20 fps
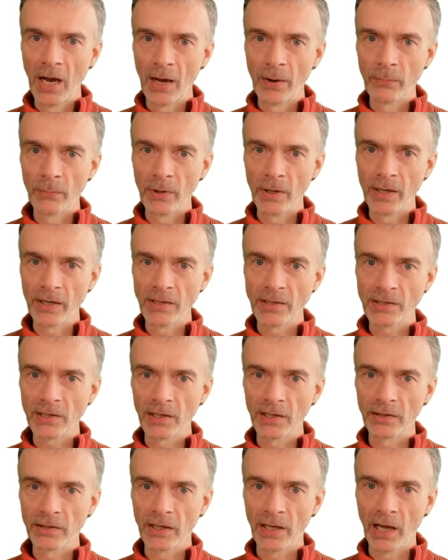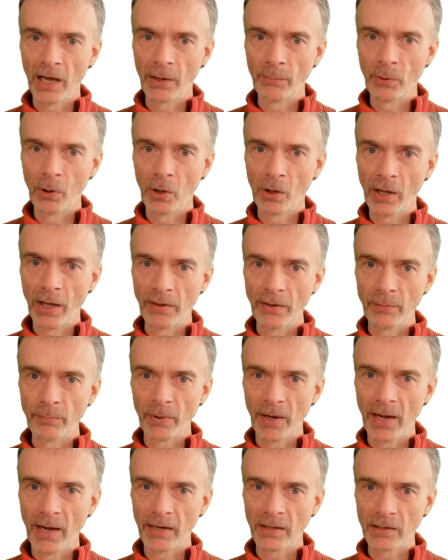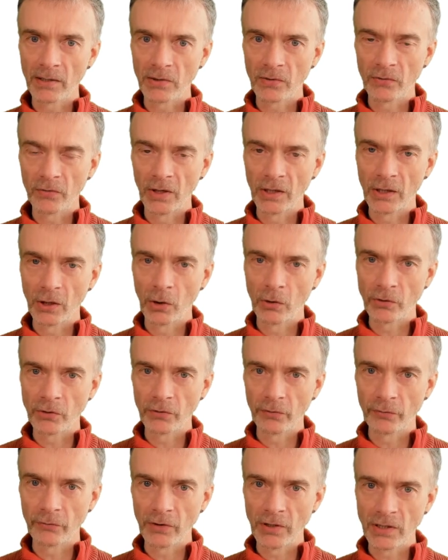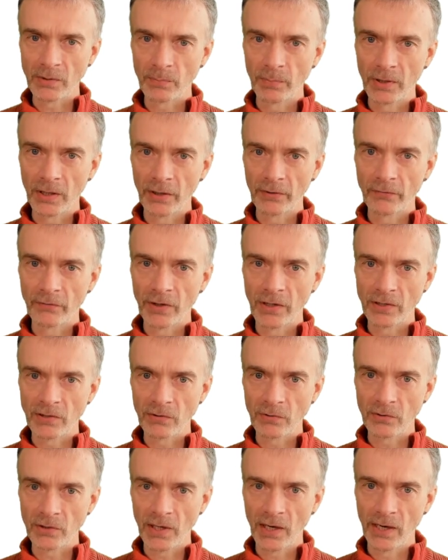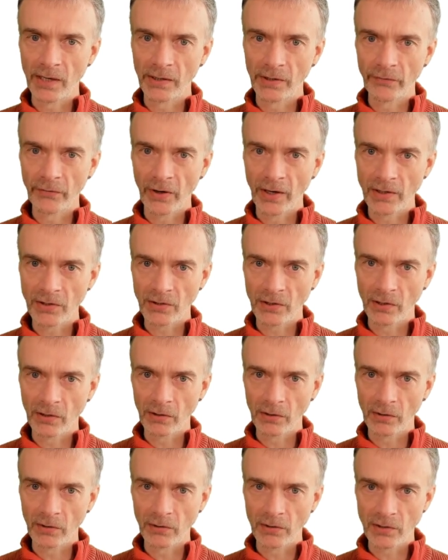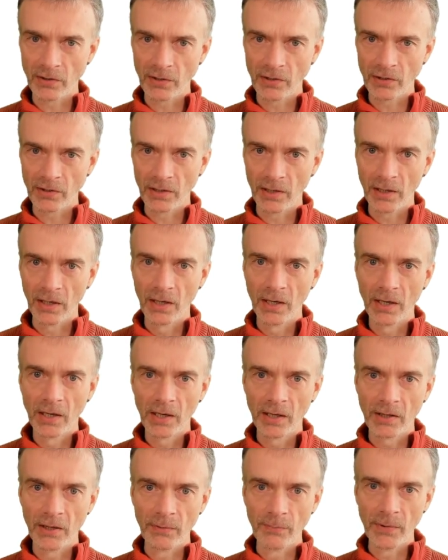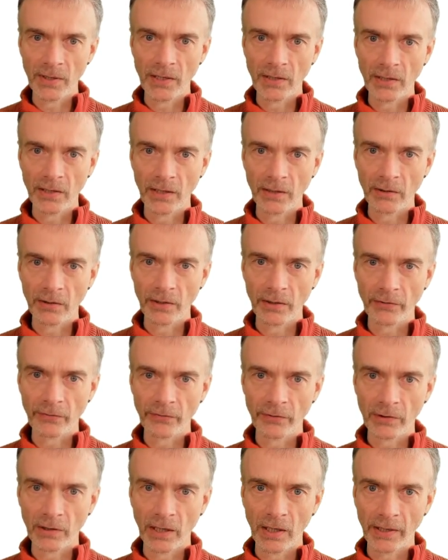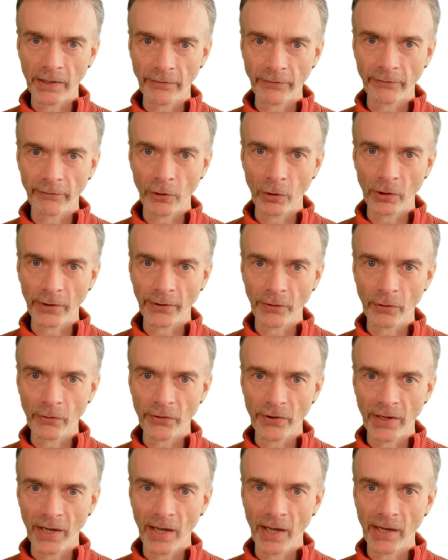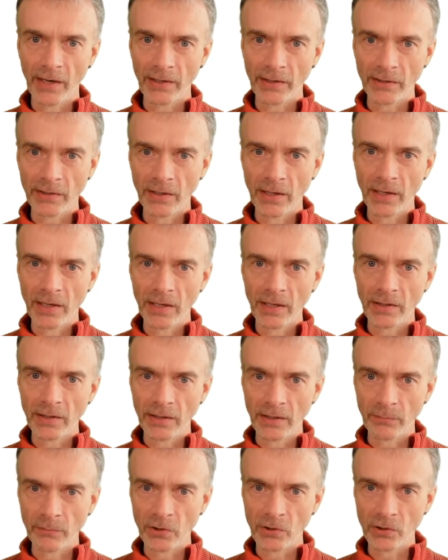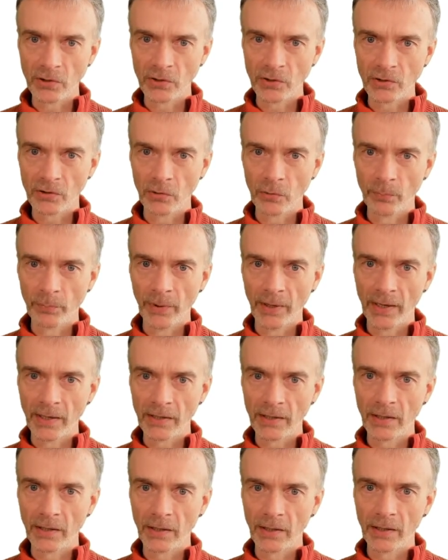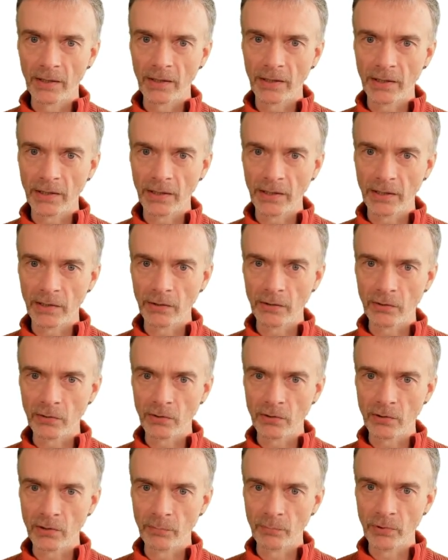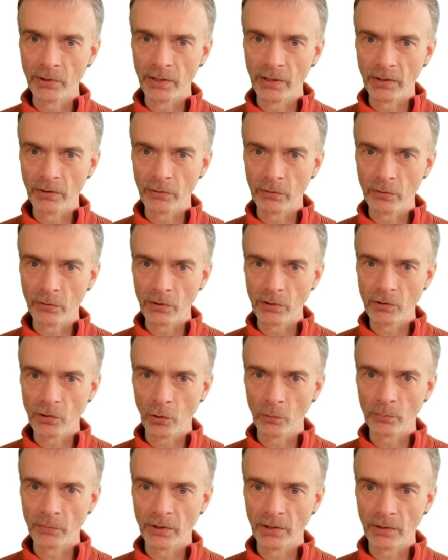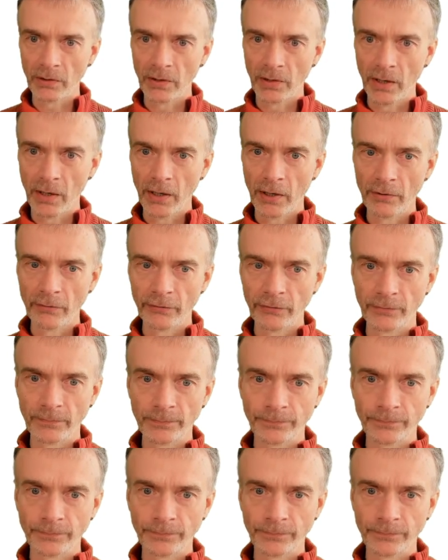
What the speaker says: But inside the eyeball at the back, it's got lots of these blood vessels, highly vascular, and this is the main area for light falling on the eye, and the images go back here to the brain through this optic nerve.